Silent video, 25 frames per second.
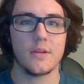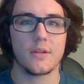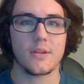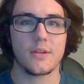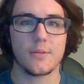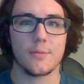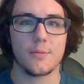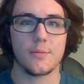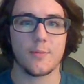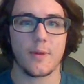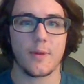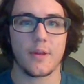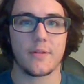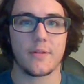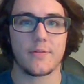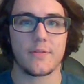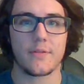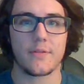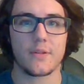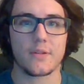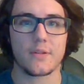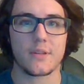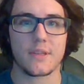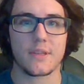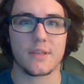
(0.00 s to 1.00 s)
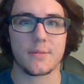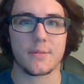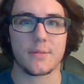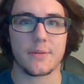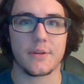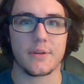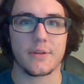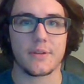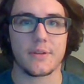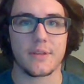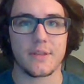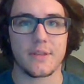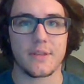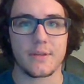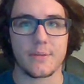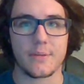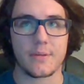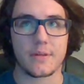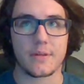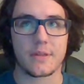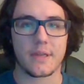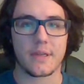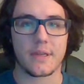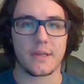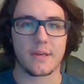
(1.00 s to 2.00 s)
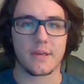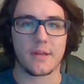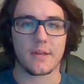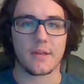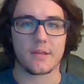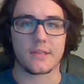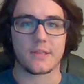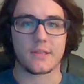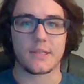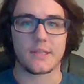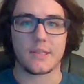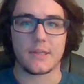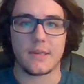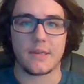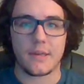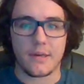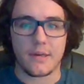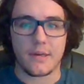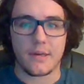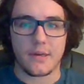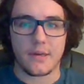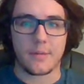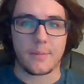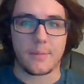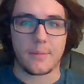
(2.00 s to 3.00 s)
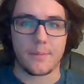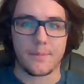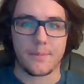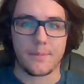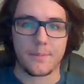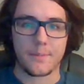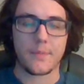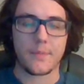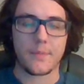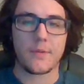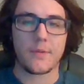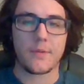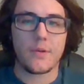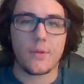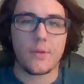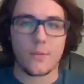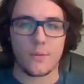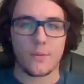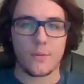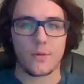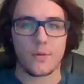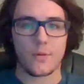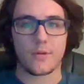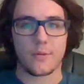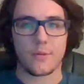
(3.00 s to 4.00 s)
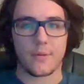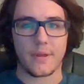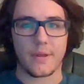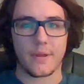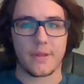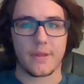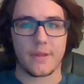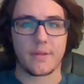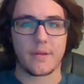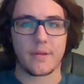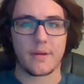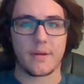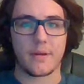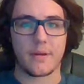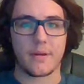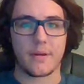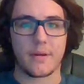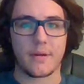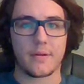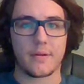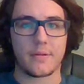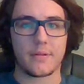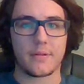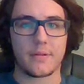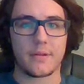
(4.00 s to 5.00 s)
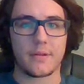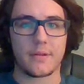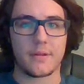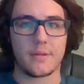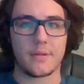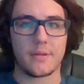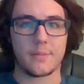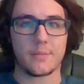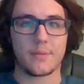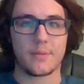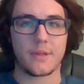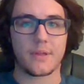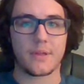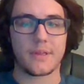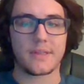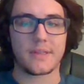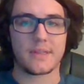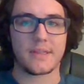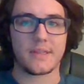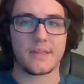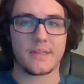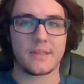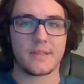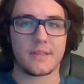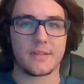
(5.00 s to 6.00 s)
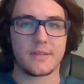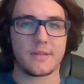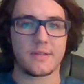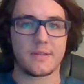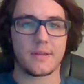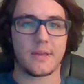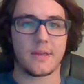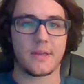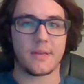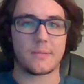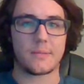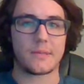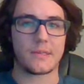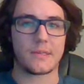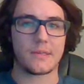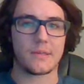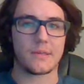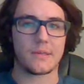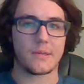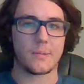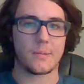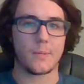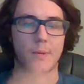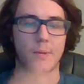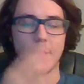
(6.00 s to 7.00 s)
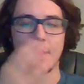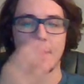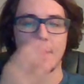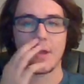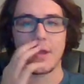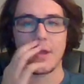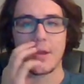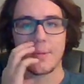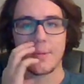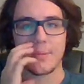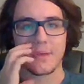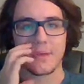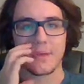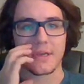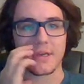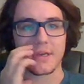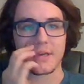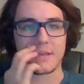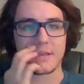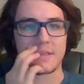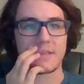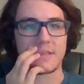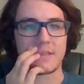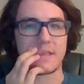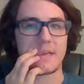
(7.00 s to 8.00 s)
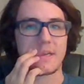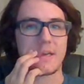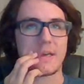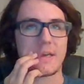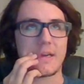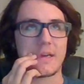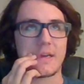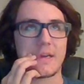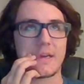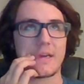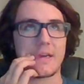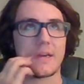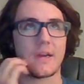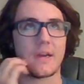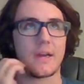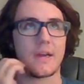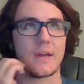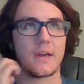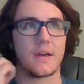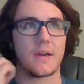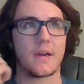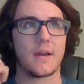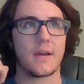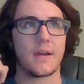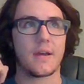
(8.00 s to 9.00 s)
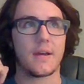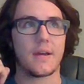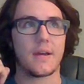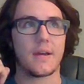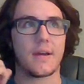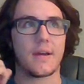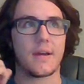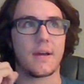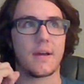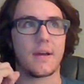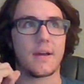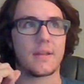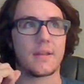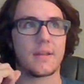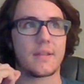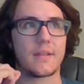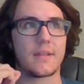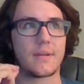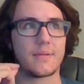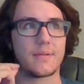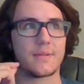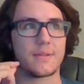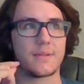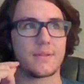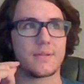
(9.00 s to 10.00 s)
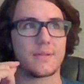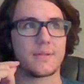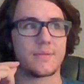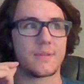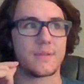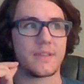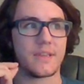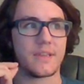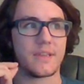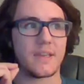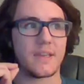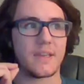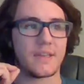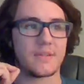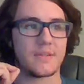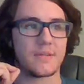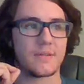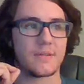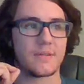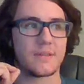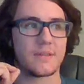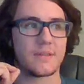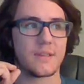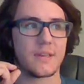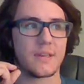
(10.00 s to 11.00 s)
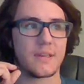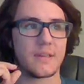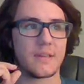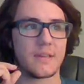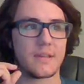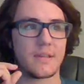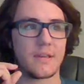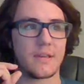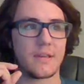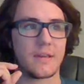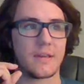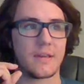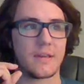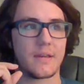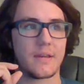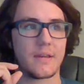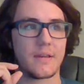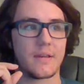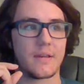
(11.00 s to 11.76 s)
Some of my first experiences with technology were with the PlayStation game system because I thought it was really interesting that